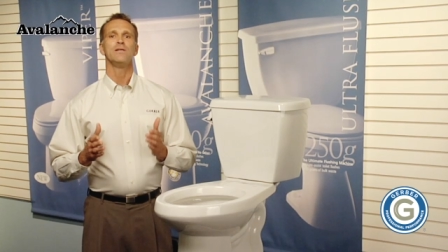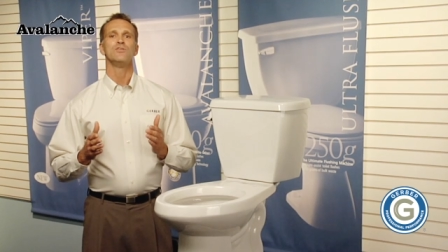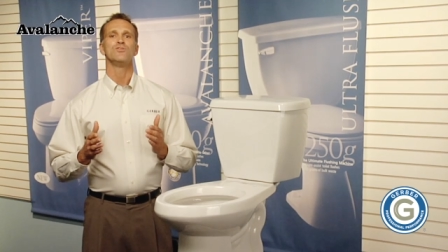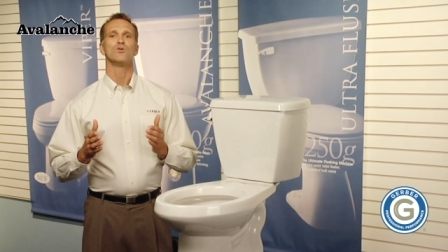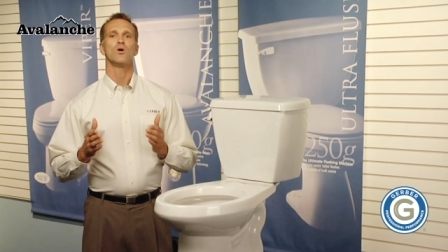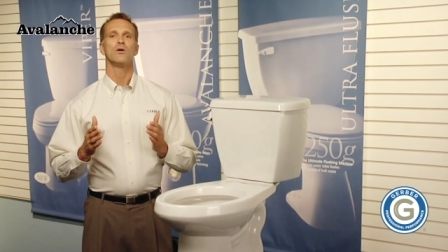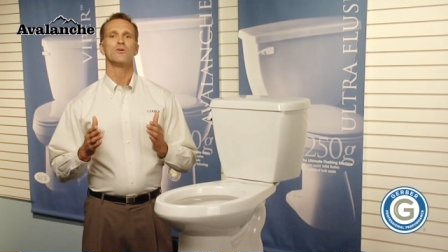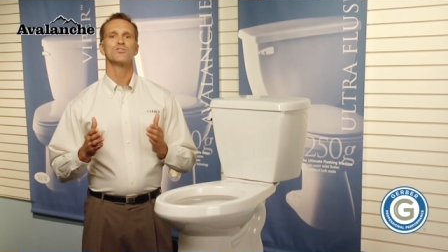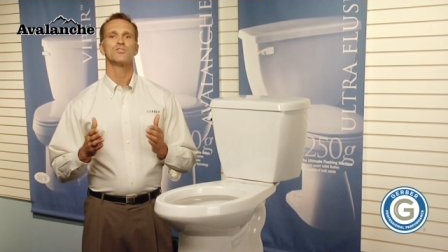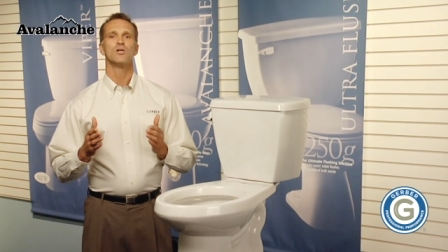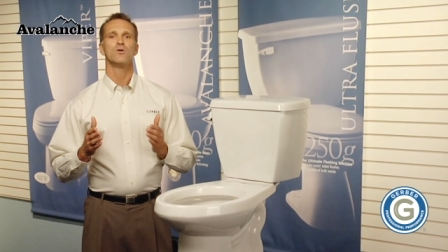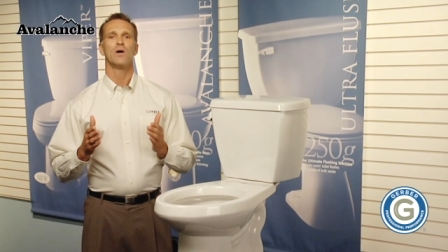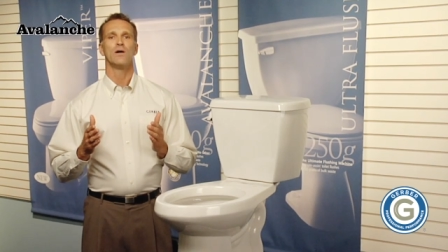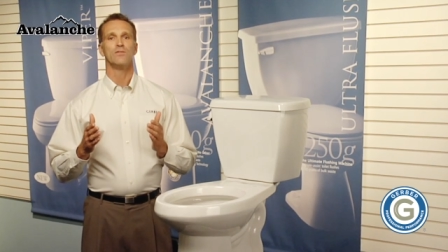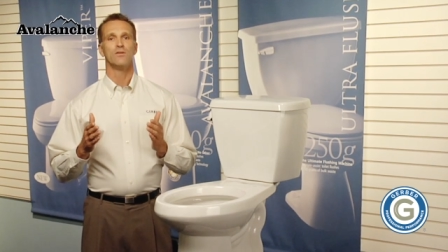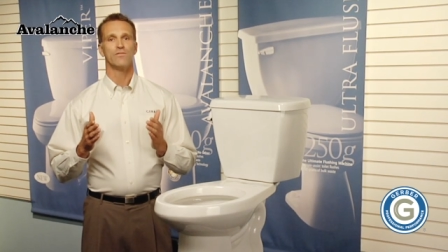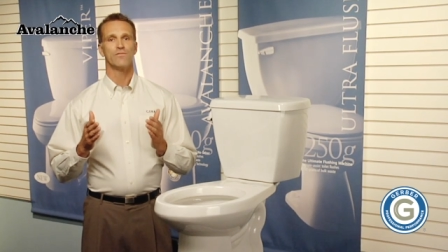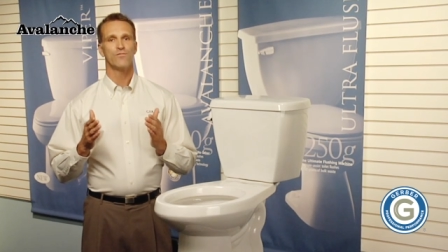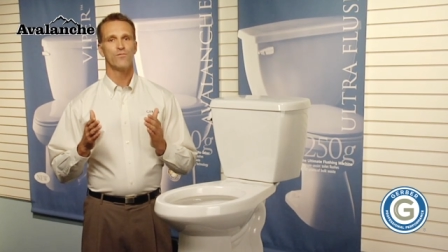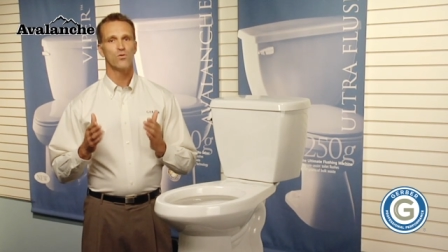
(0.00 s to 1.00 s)
is also
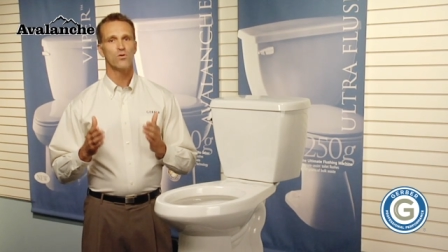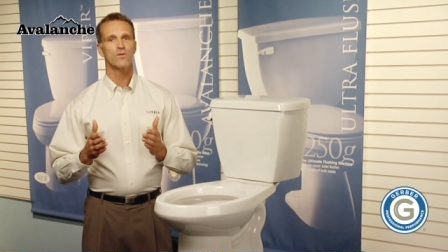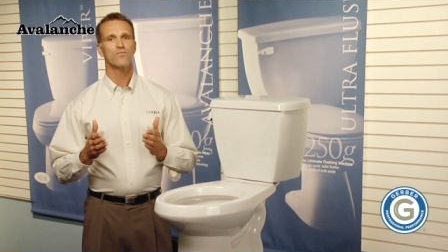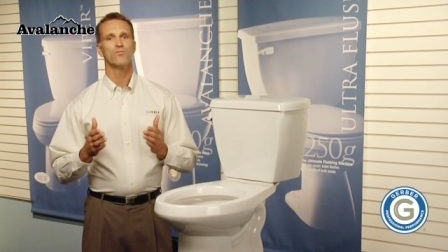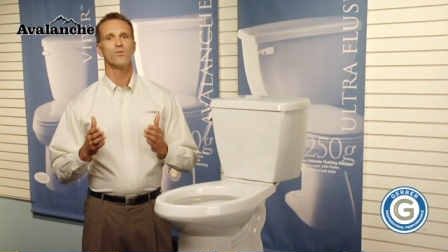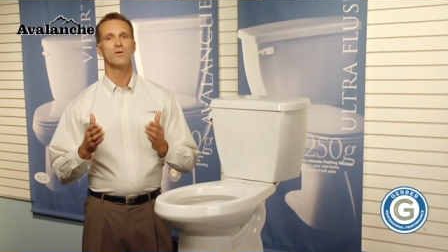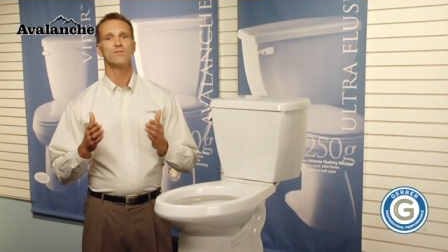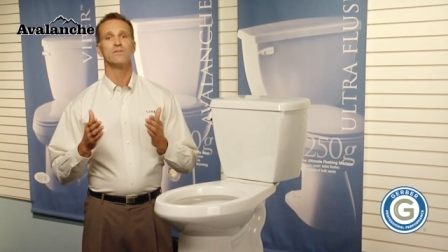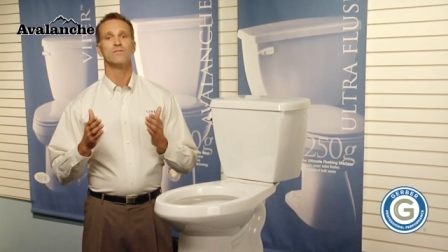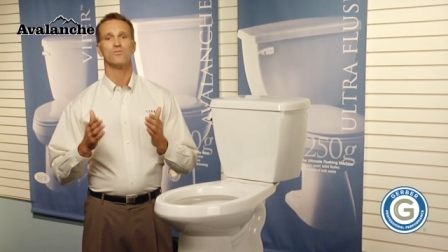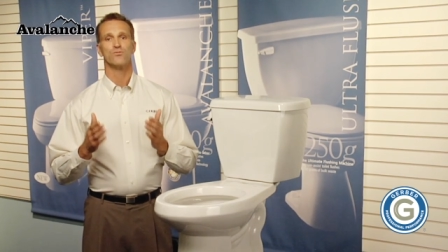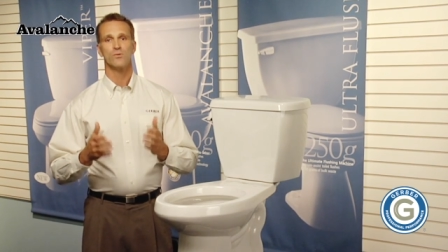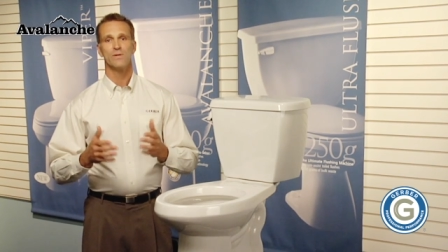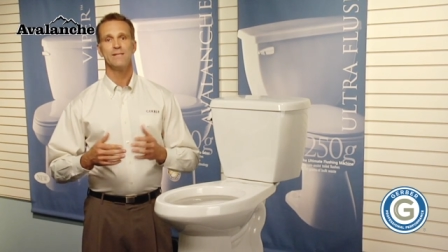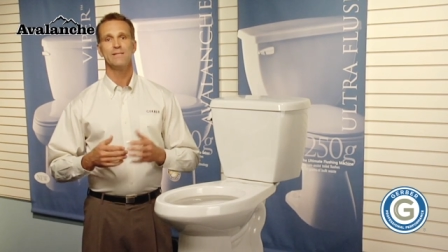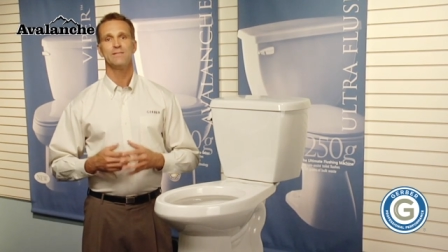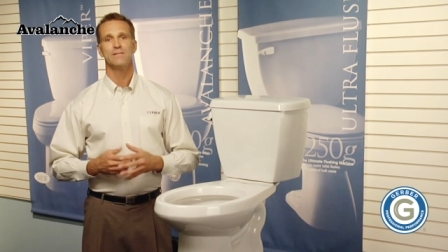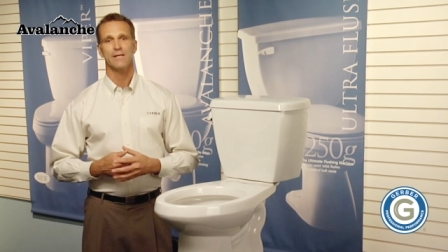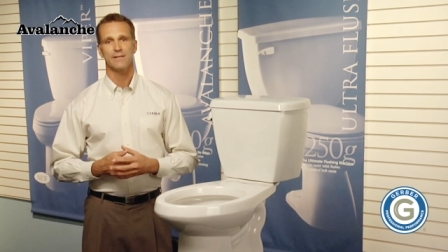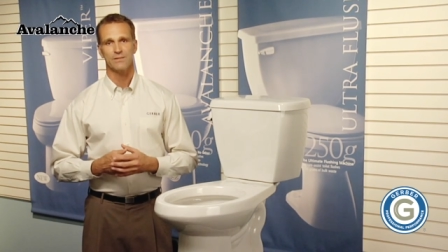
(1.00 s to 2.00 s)
on the forefront of
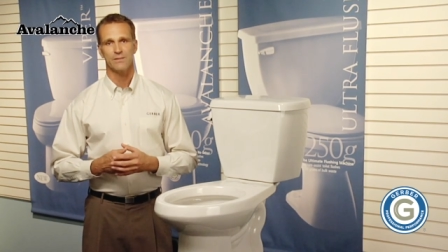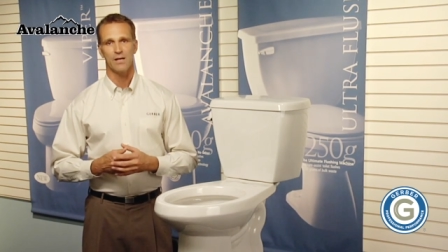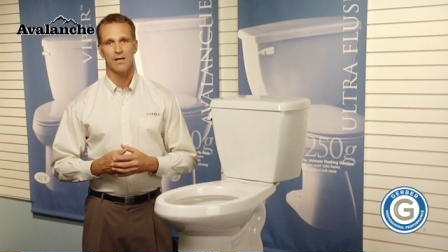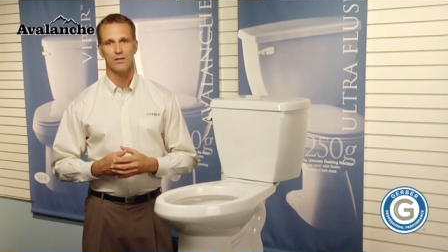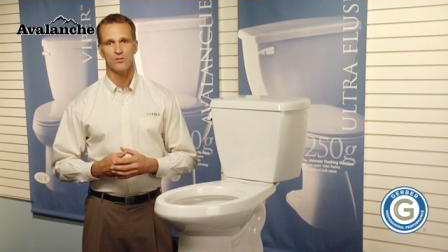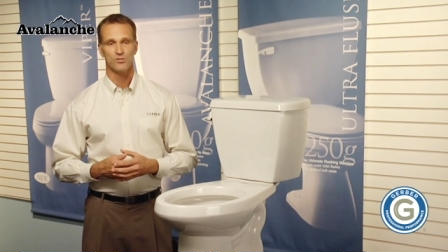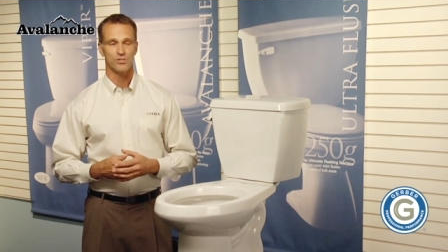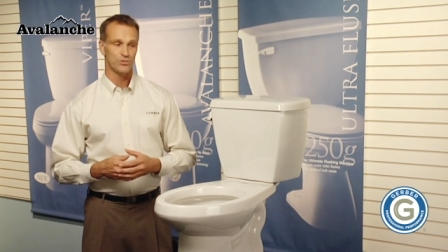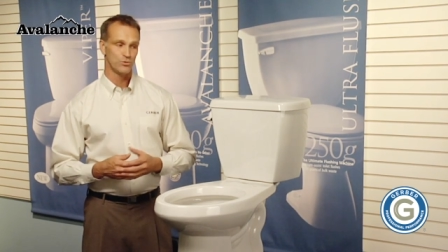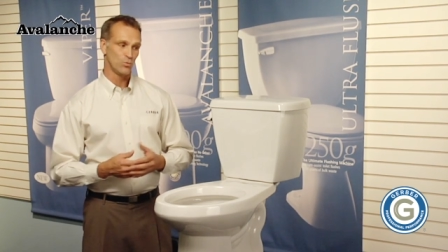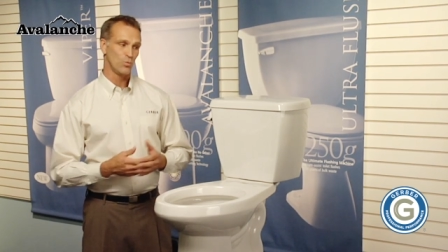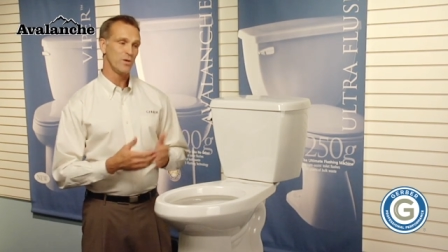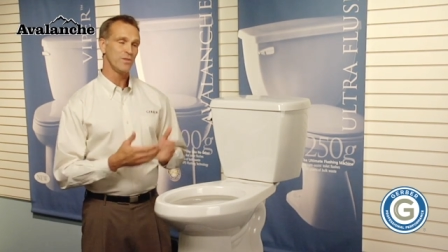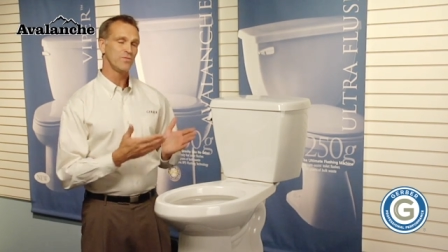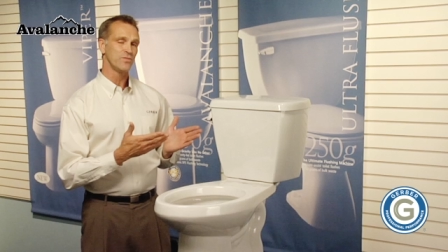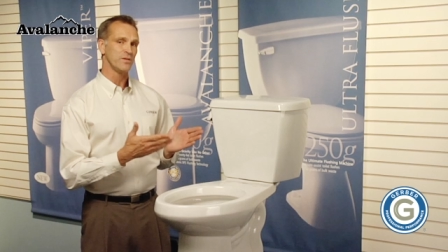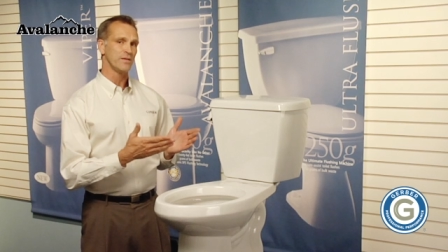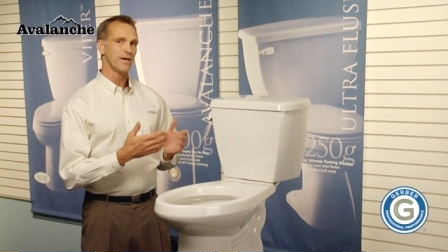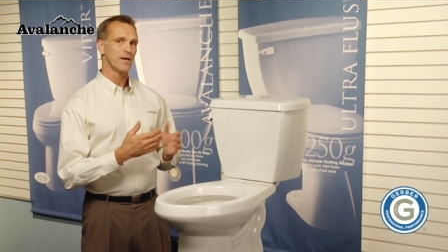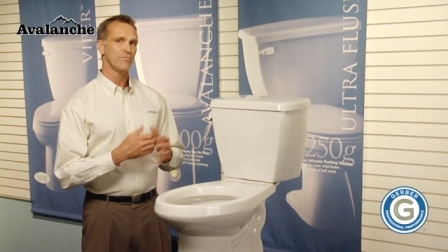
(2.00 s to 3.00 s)
green technologies
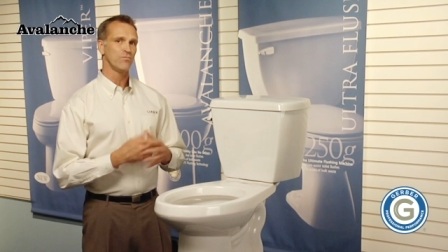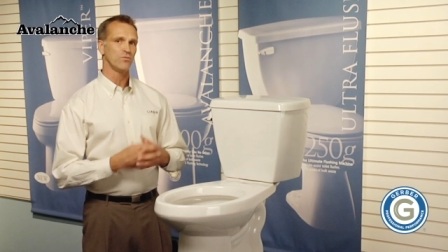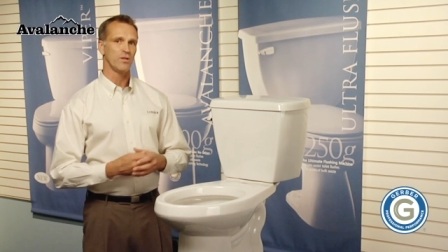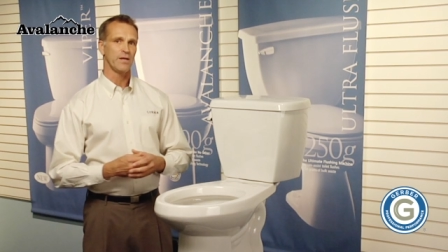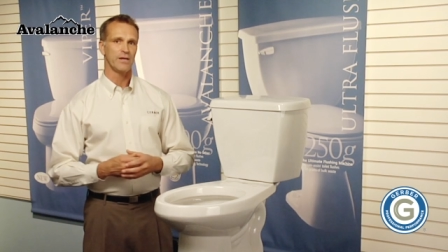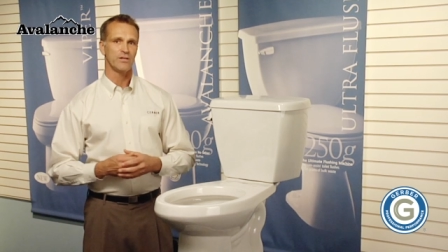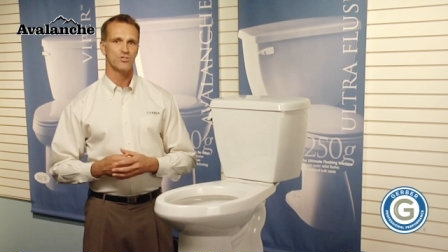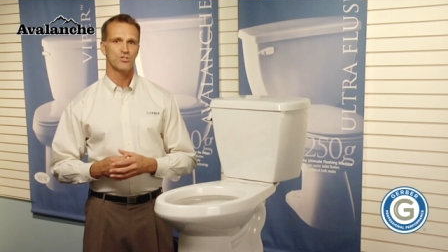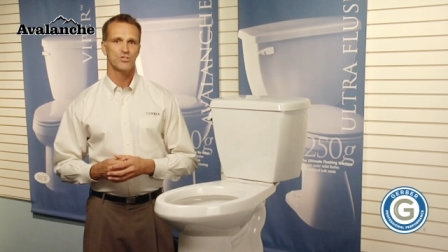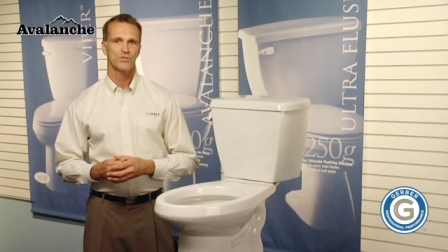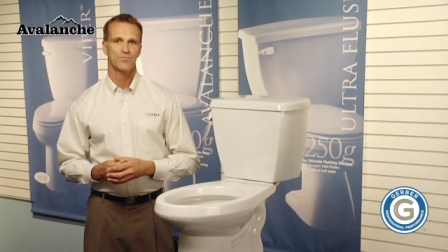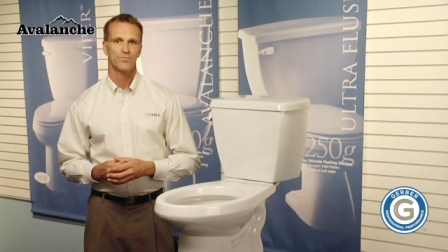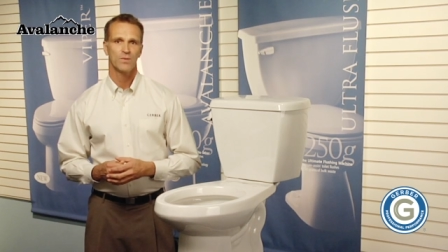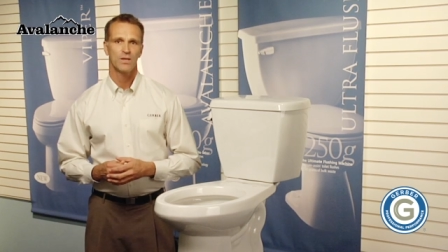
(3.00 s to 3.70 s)
with the Avalanche.